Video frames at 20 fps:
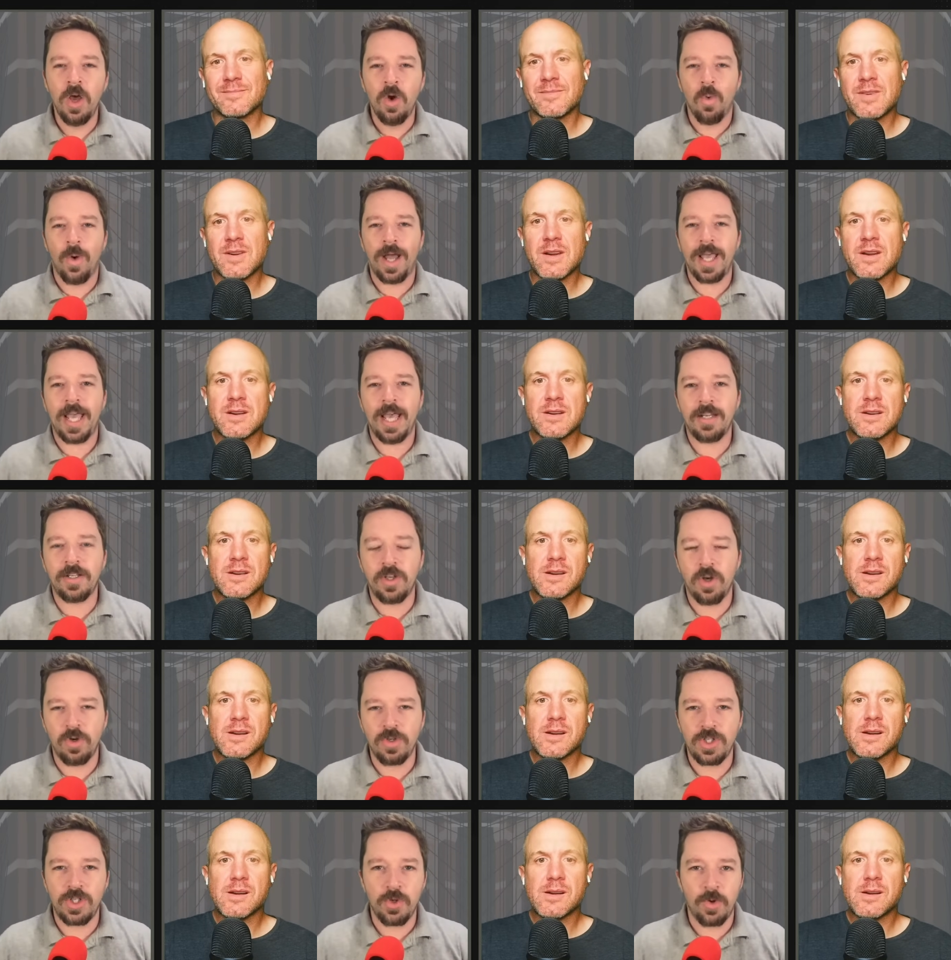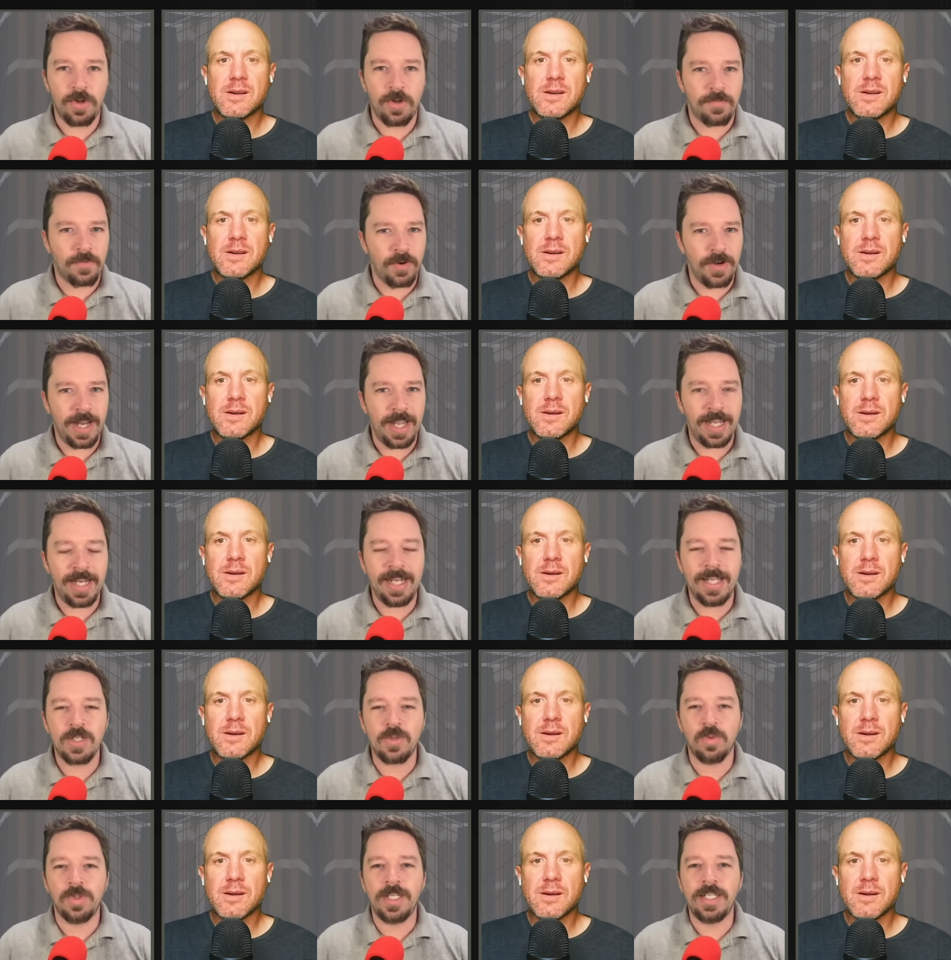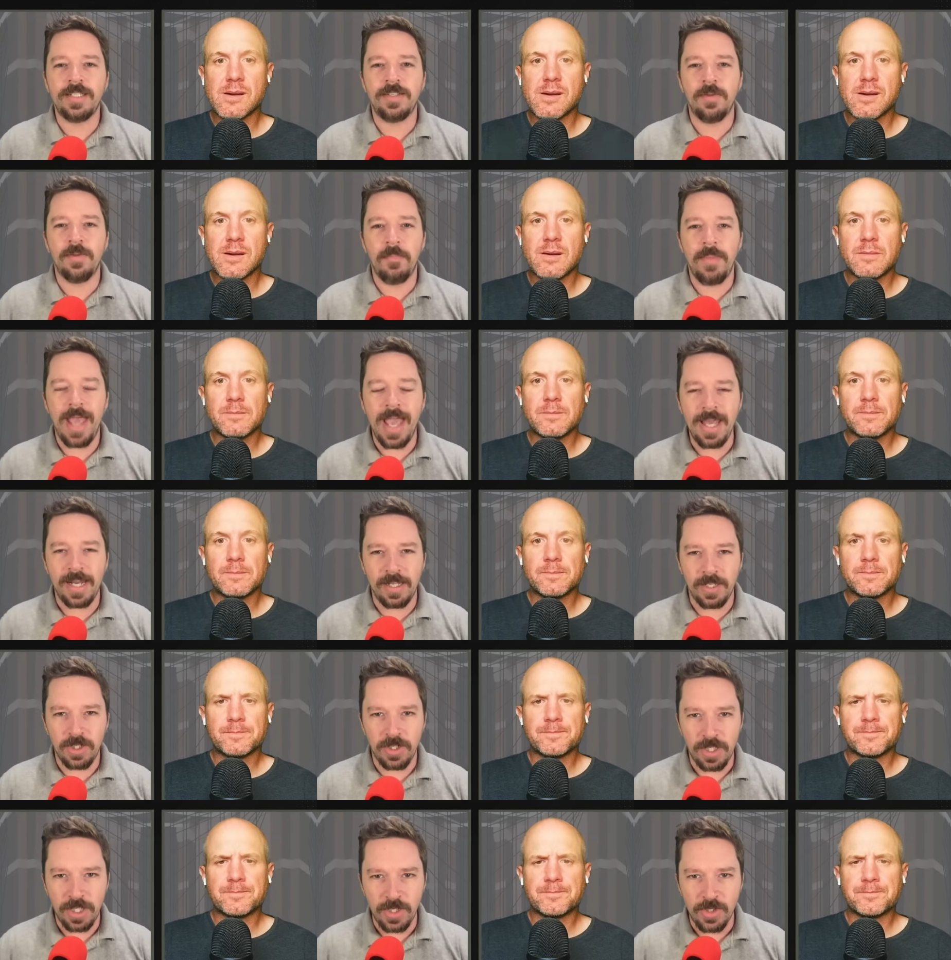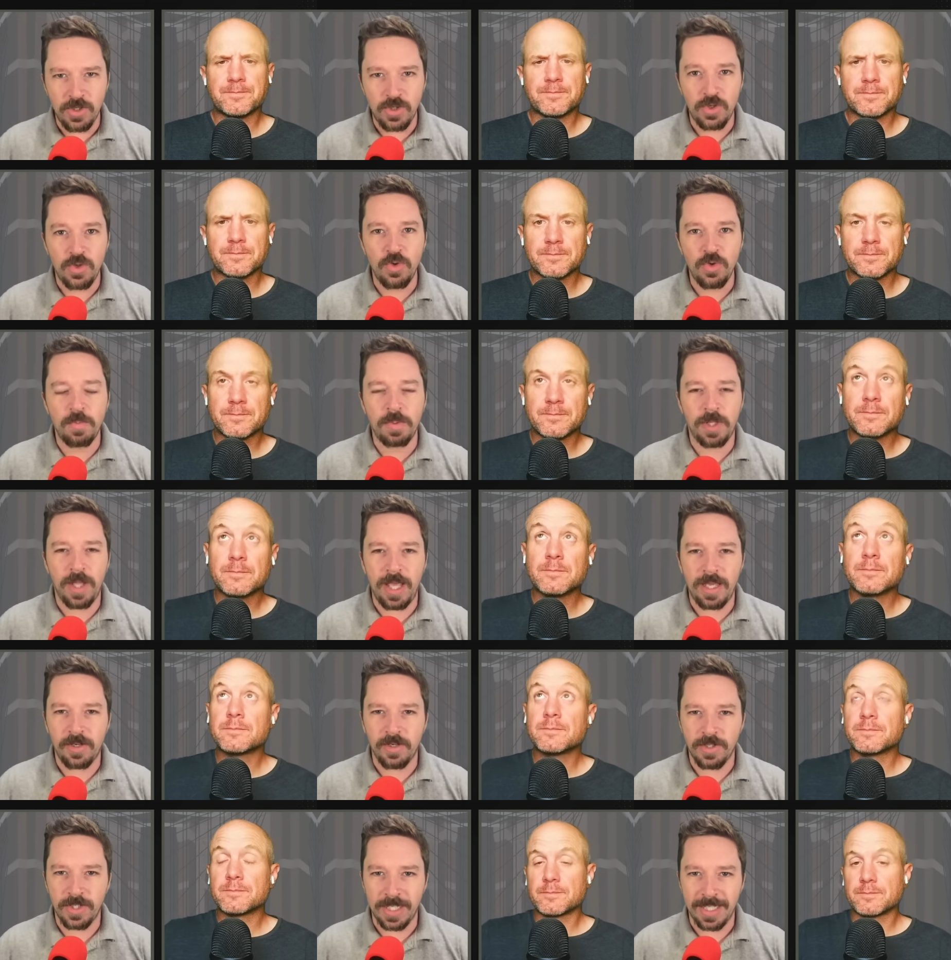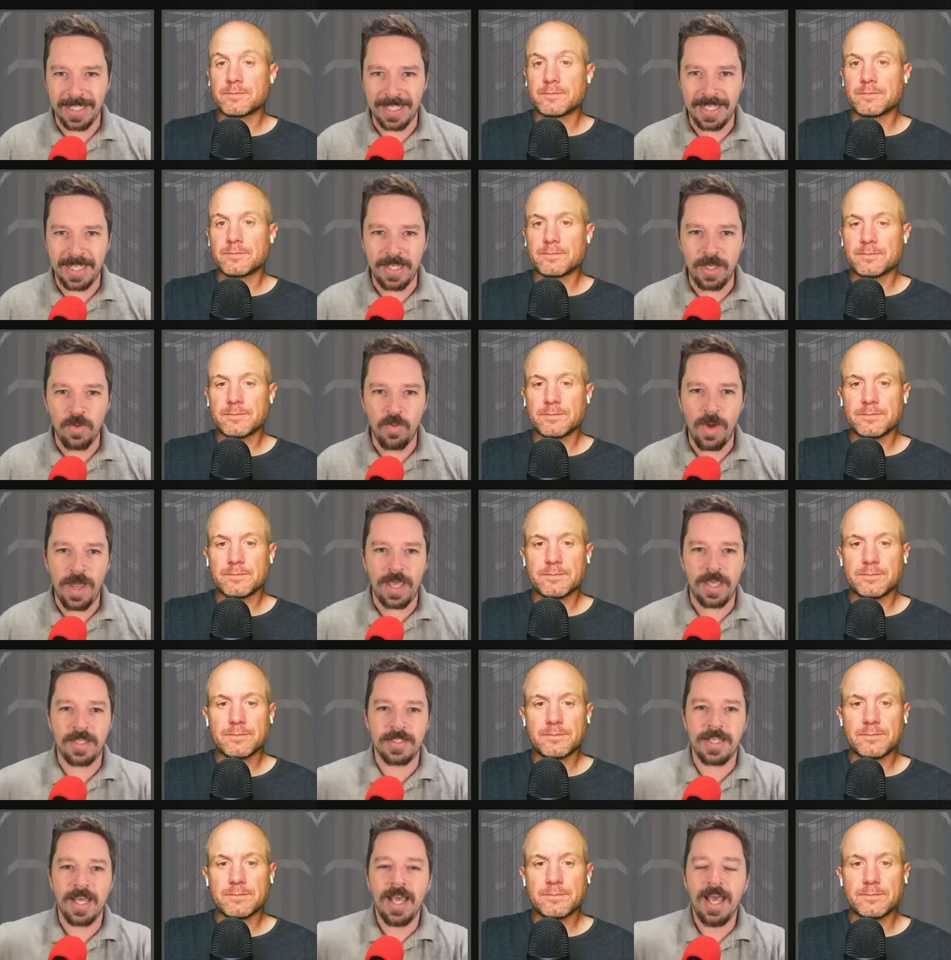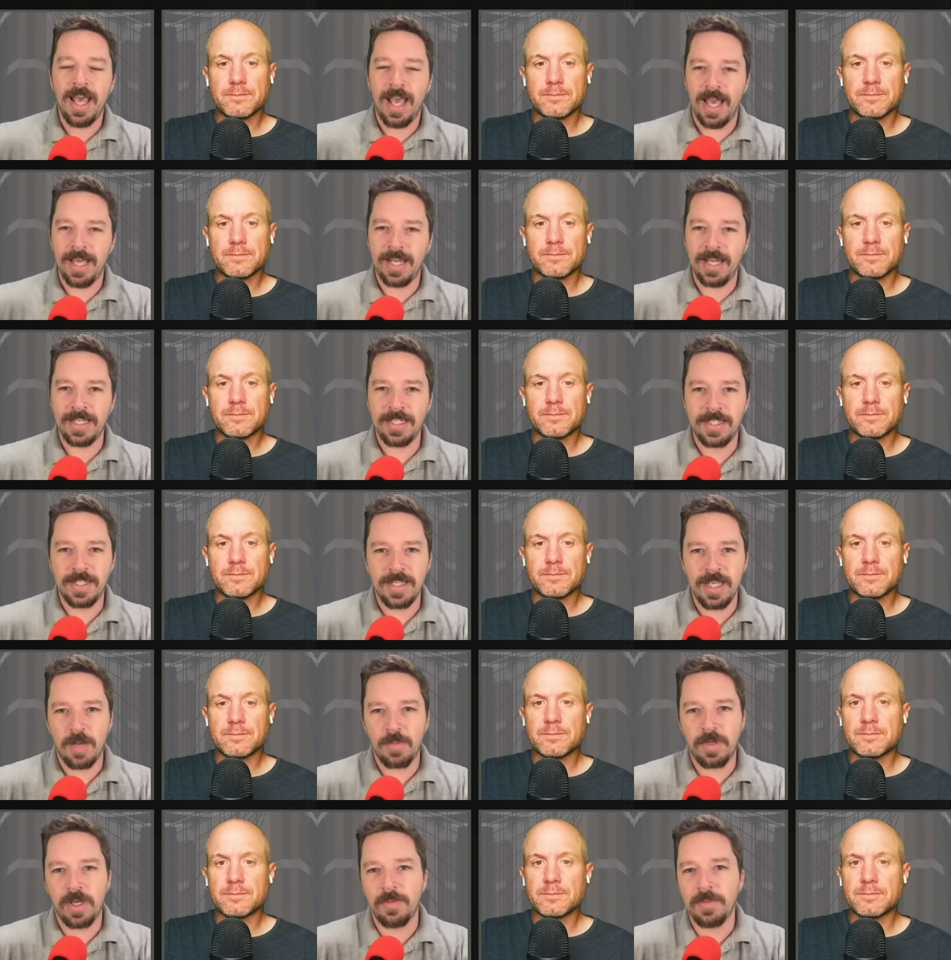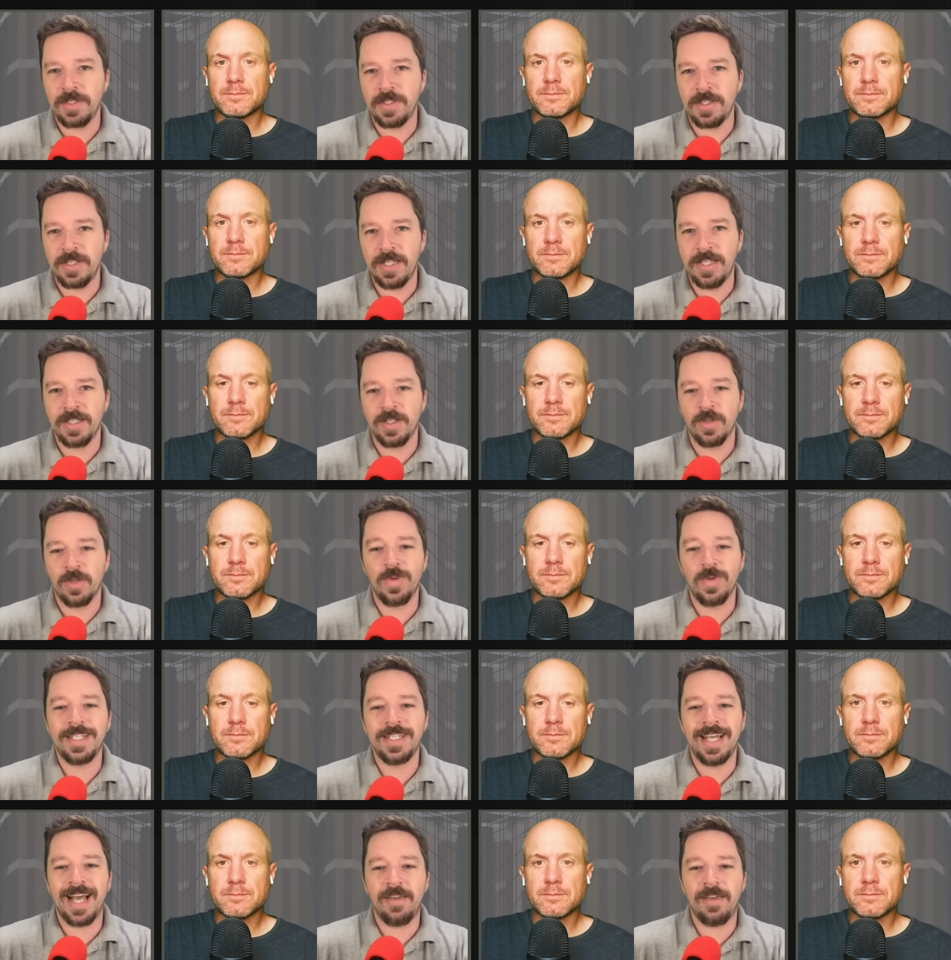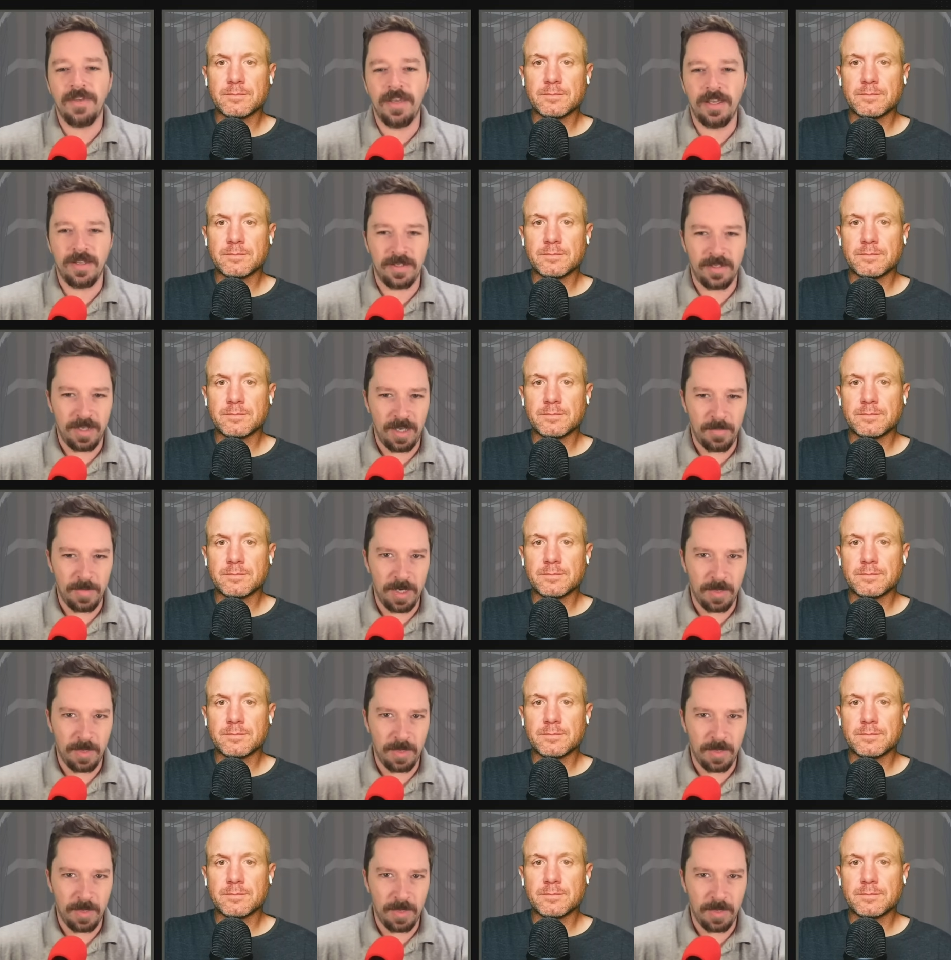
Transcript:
Speaker 1: Why head coach Jordi Fernandez will need to manage these two players in key ways heading into the upcoming season. We dive in coming